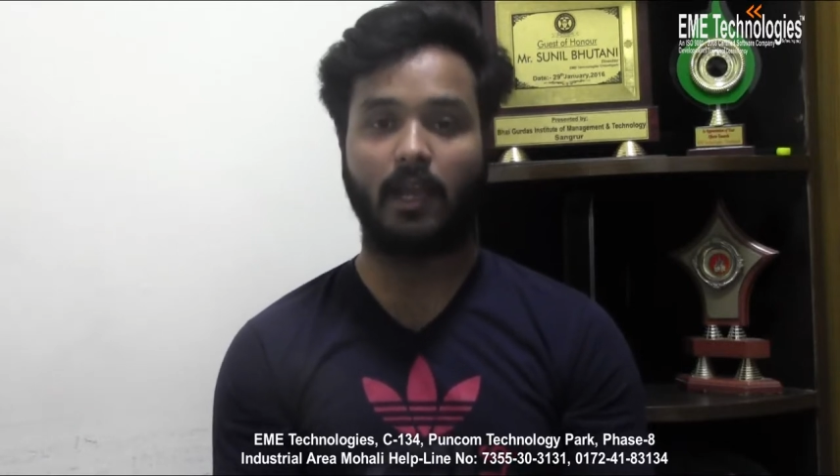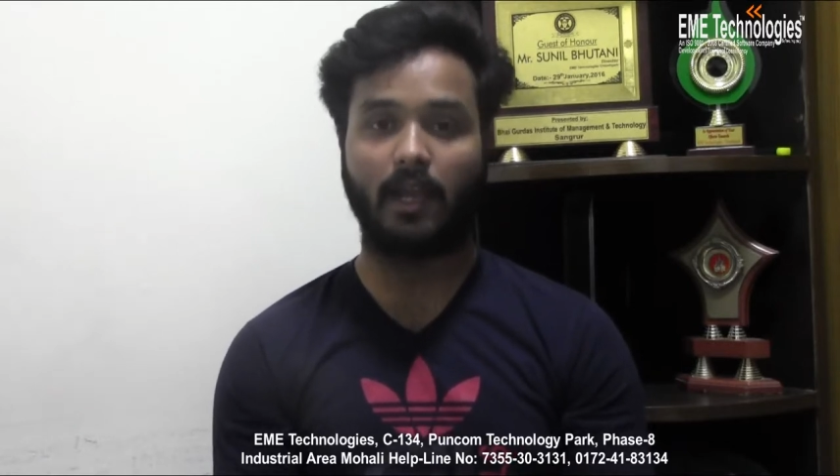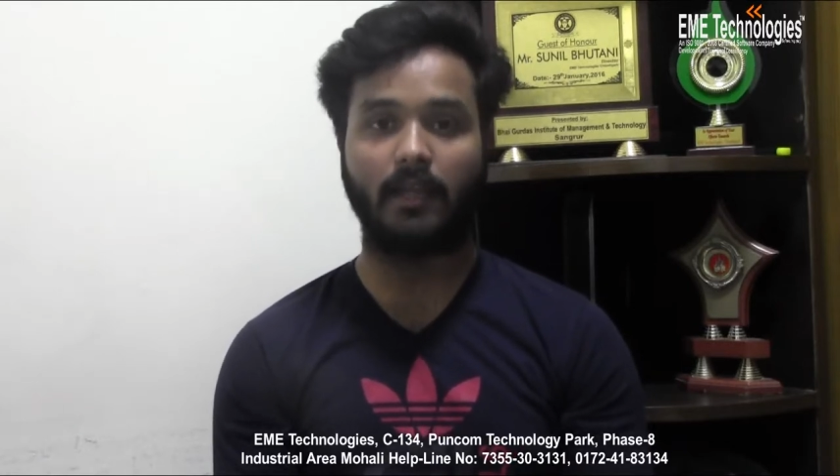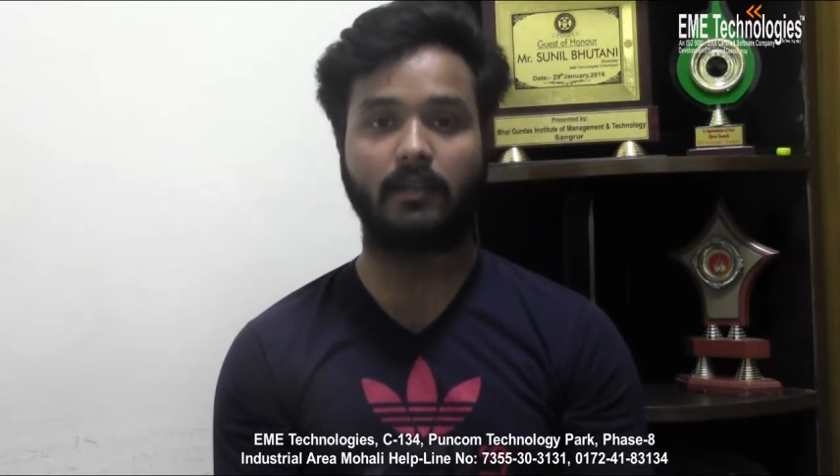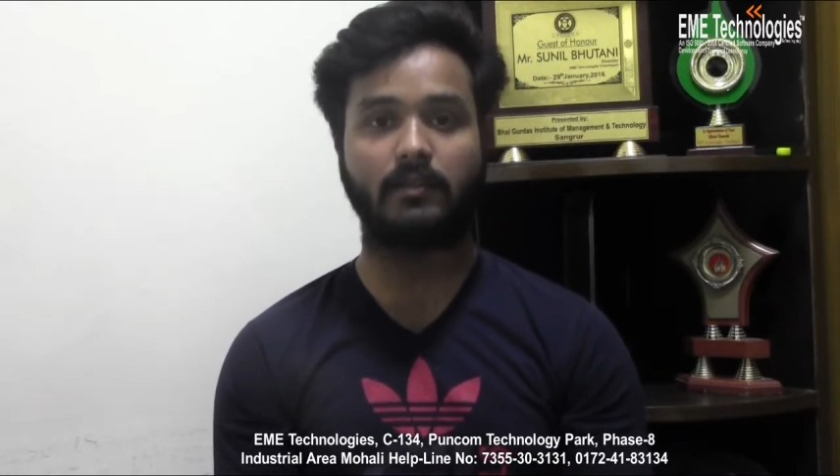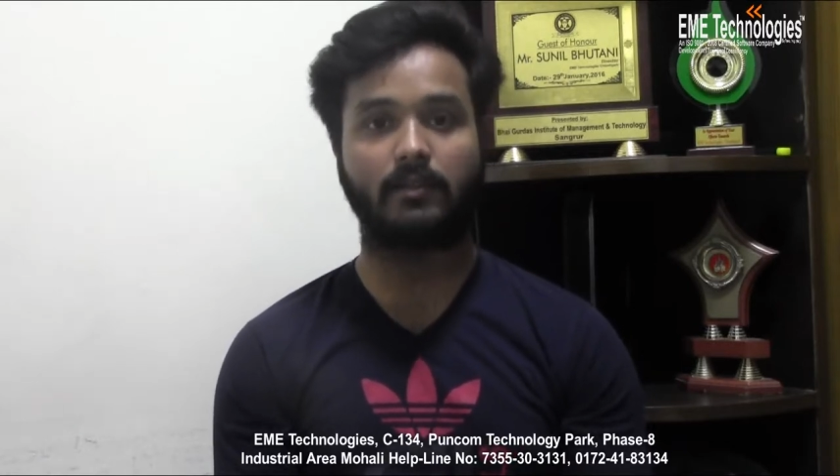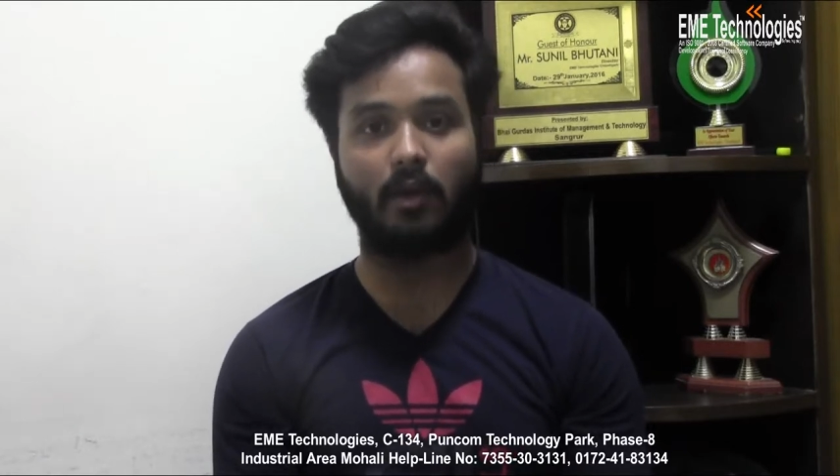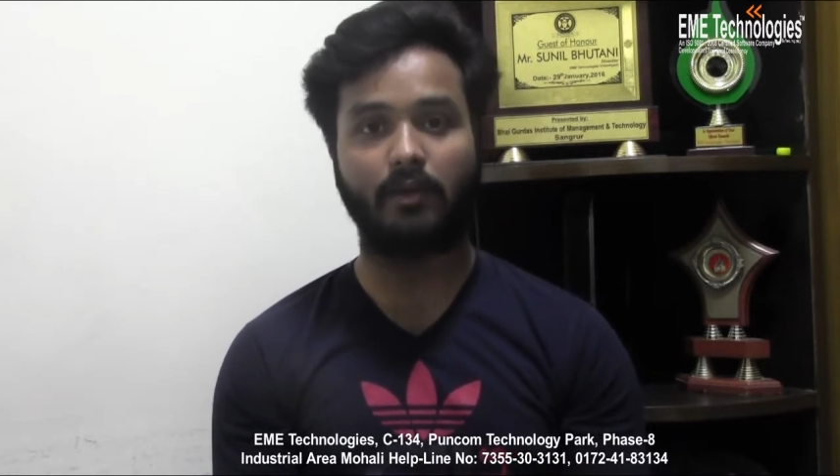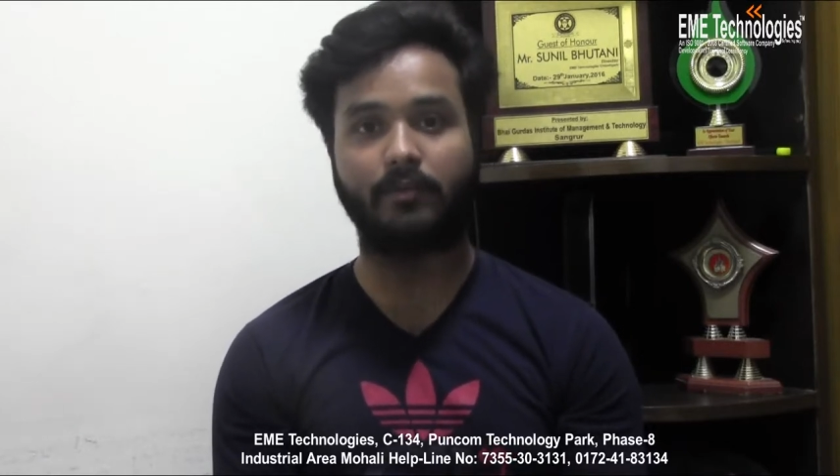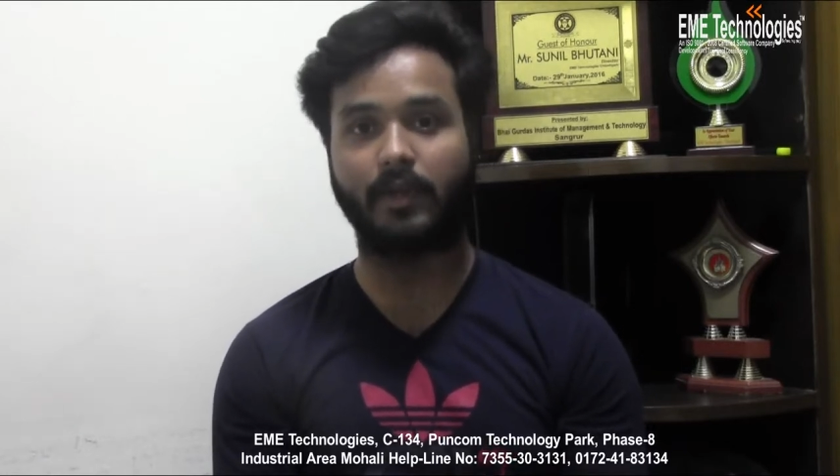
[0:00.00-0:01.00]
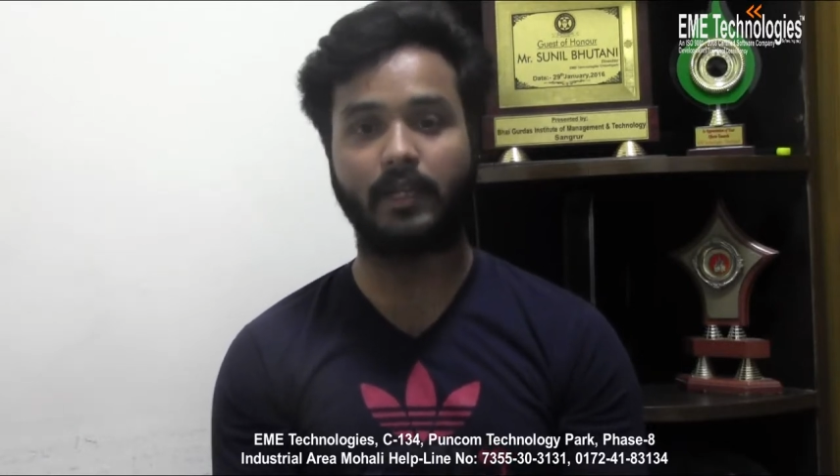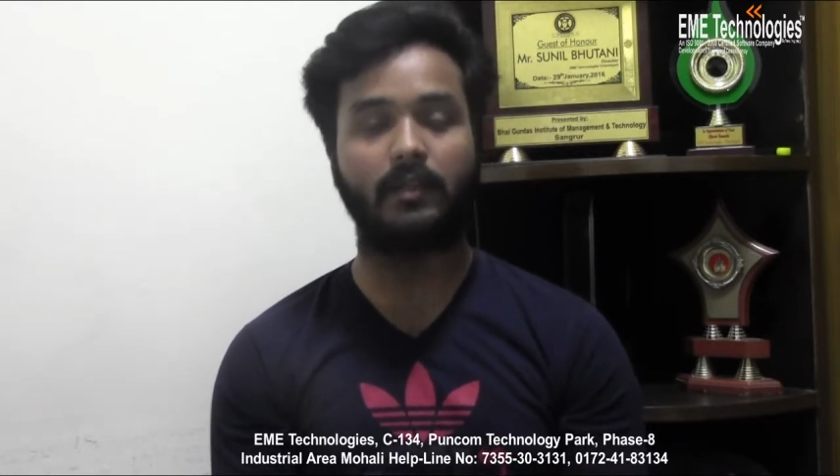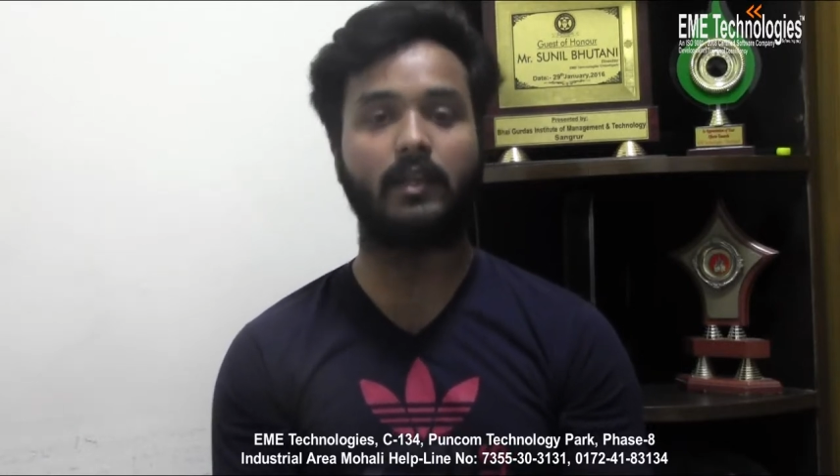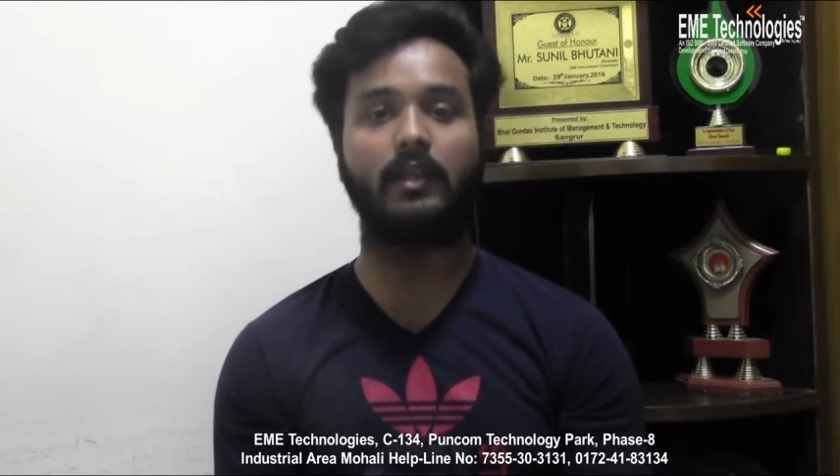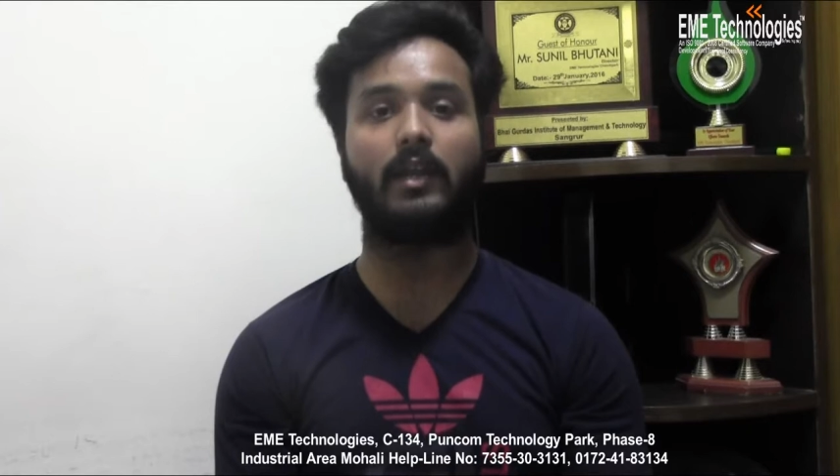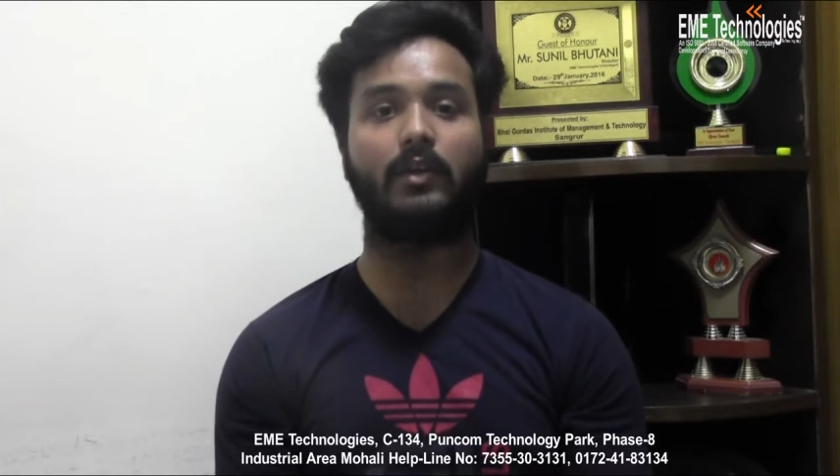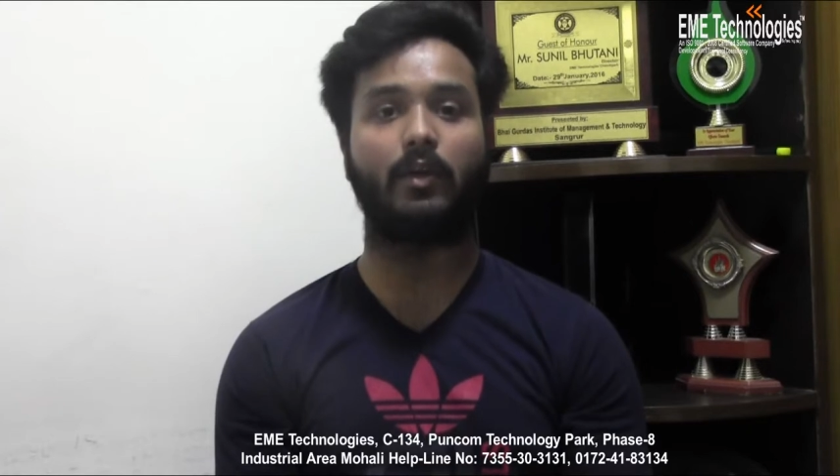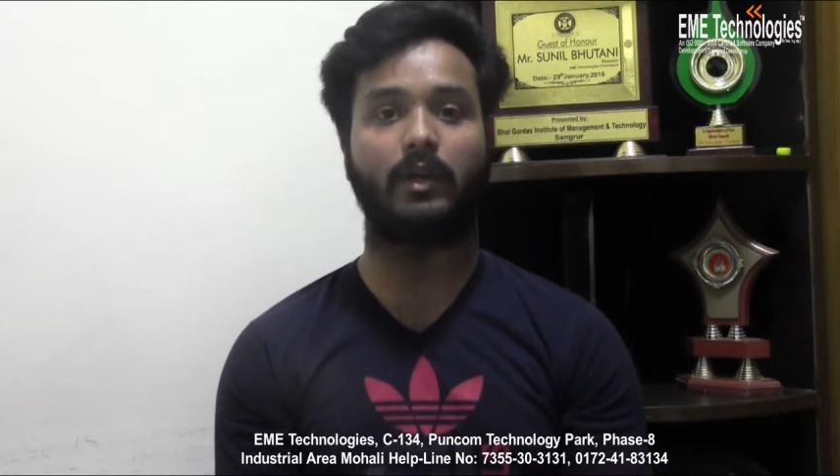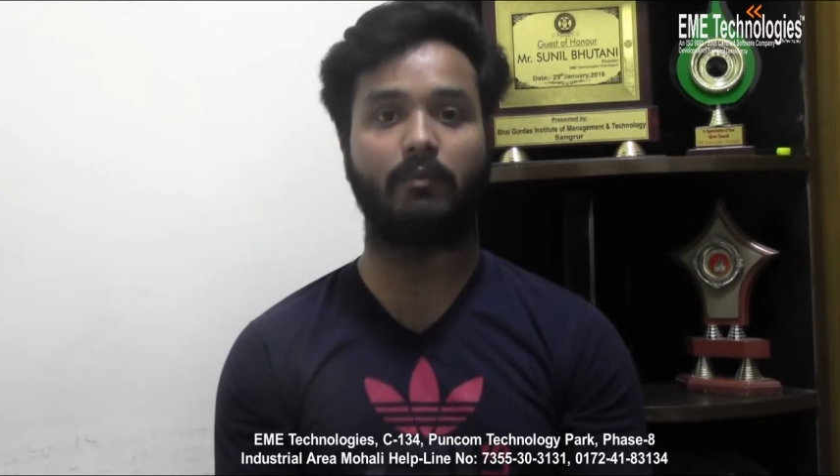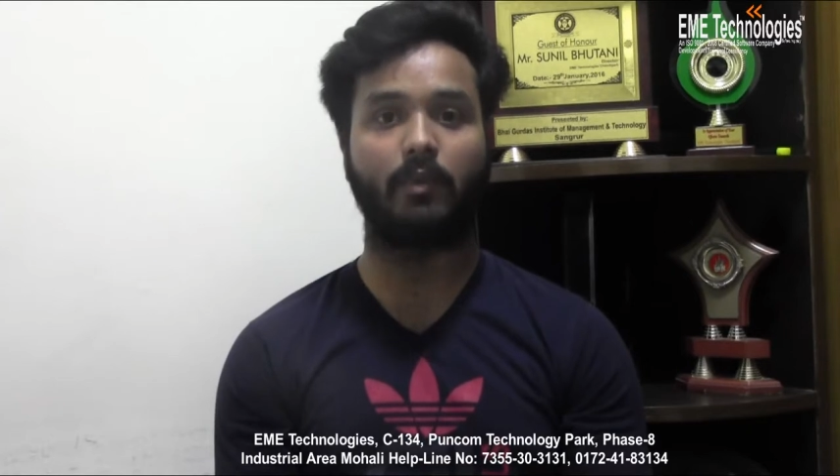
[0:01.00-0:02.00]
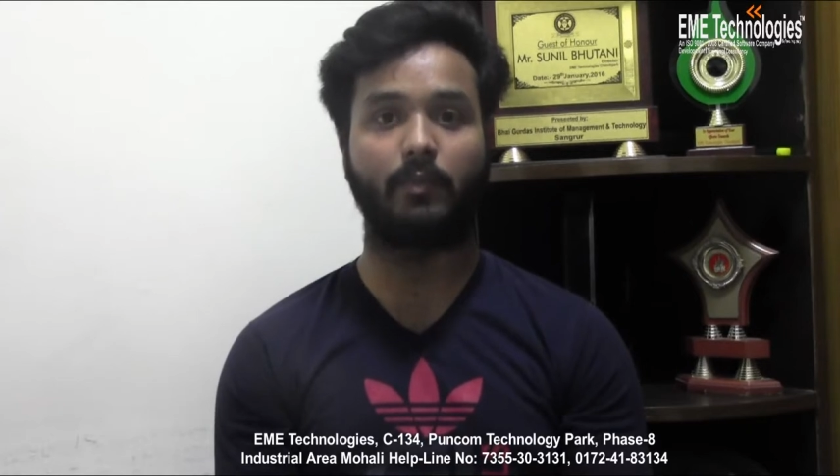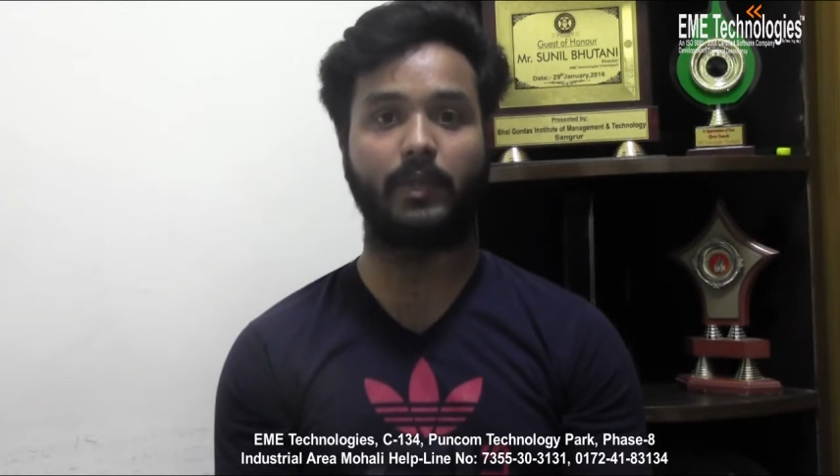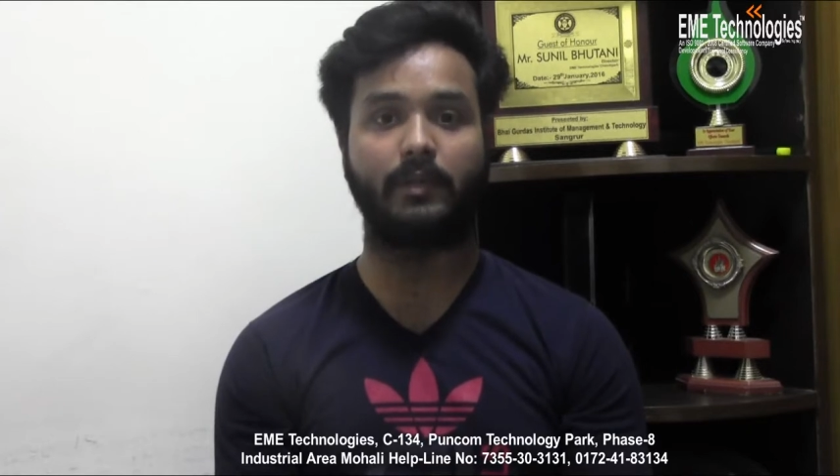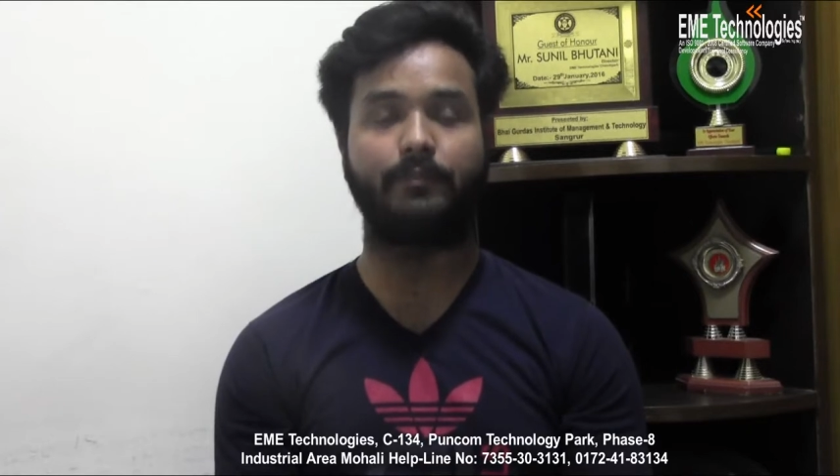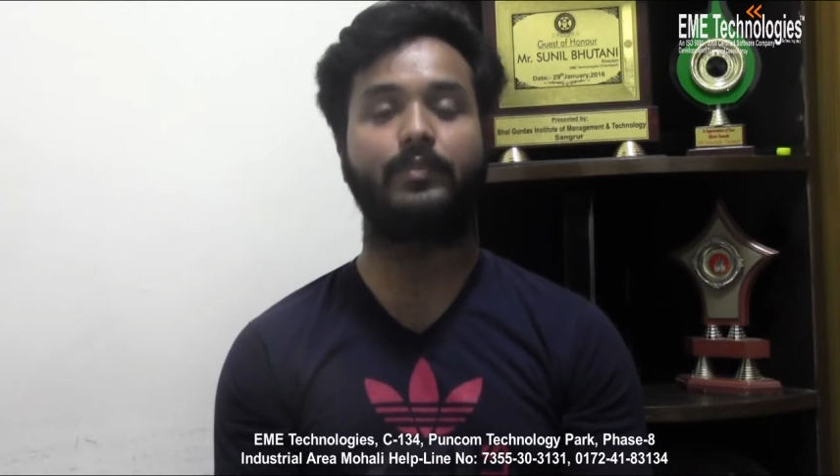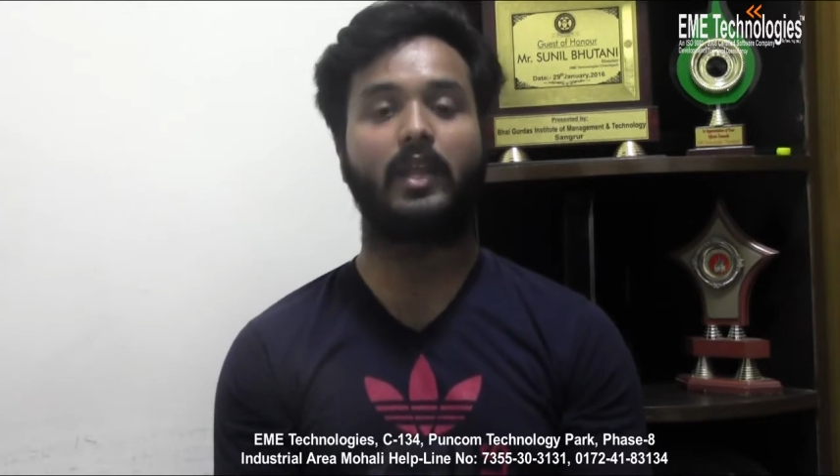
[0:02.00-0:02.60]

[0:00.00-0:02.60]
and got trained in Android development.